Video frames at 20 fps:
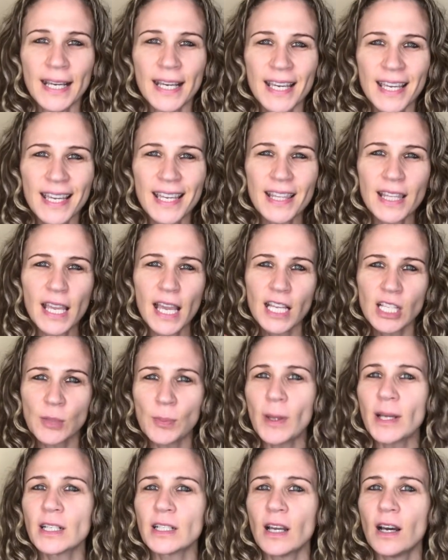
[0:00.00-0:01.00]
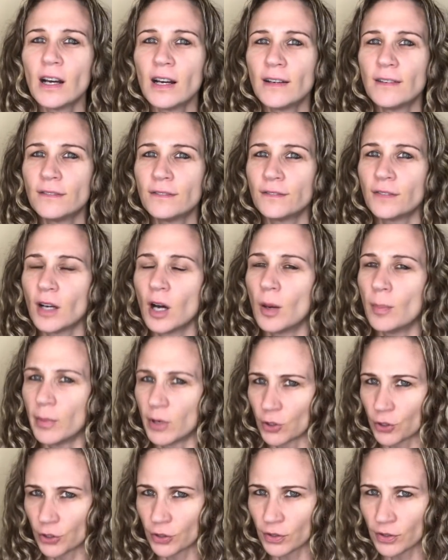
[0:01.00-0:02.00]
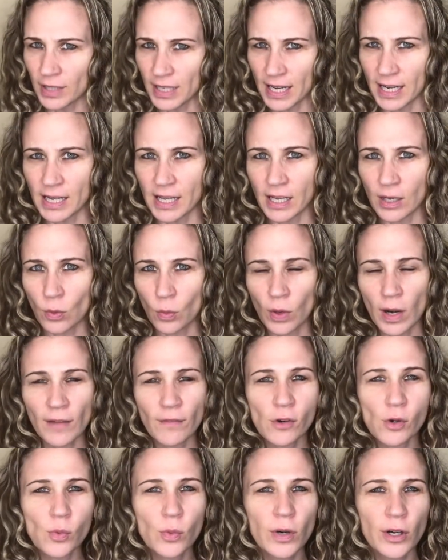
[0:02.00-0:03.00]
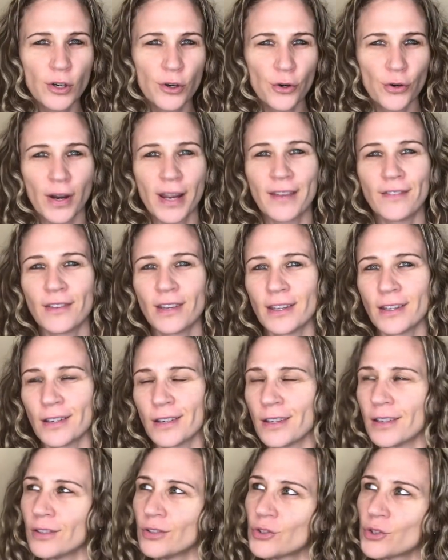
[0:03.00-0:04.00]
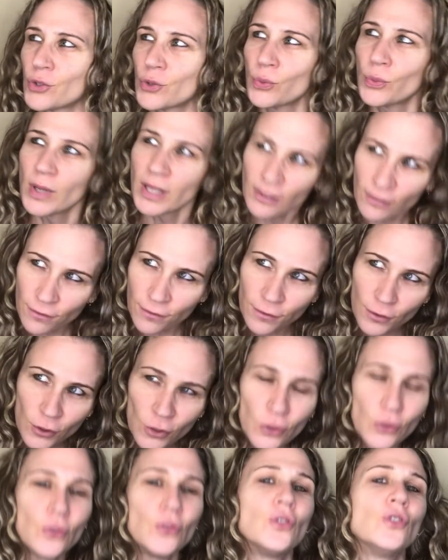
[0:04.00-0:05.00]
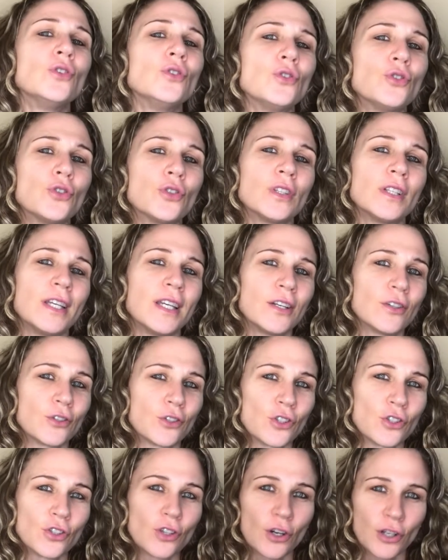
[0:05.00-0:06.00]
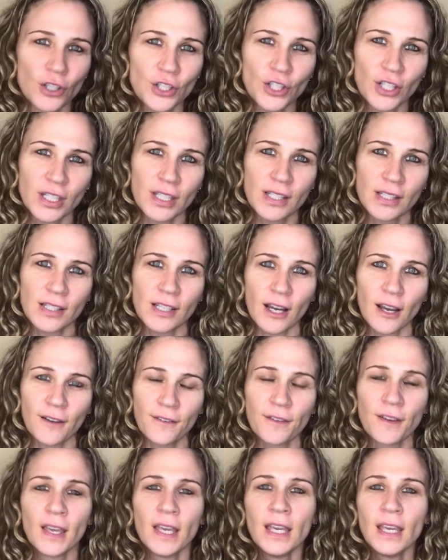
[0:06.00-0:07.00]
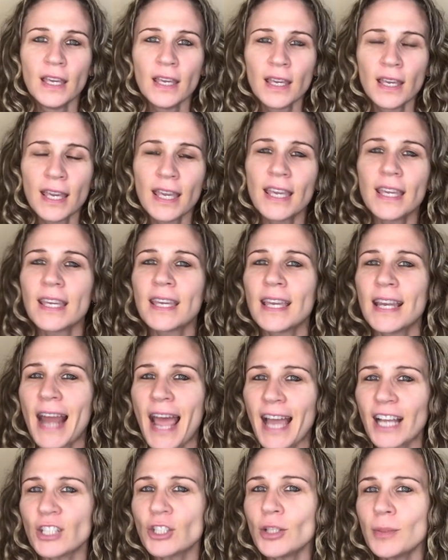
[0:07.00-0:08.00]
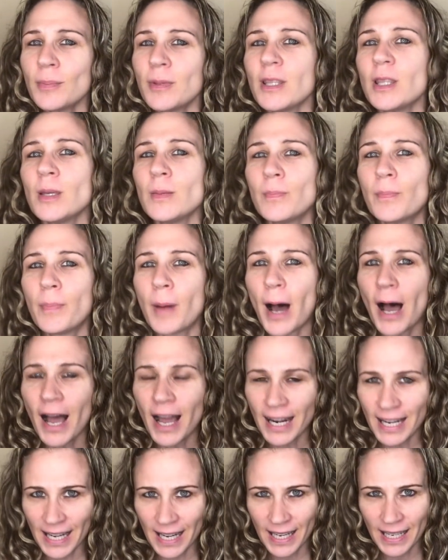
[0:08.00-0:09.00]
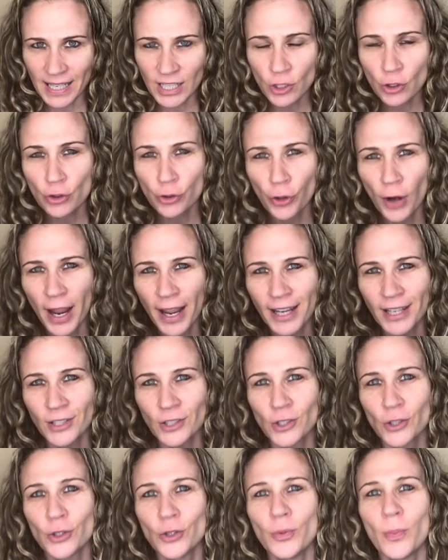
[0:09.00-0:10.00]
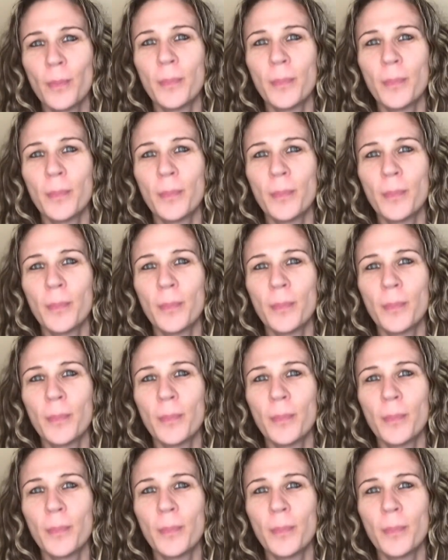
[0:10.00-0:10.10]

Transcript: in the aspect of emotional eating, whenever we're craving sweet foods usually or starchy stuff, it can actually be the body is trying to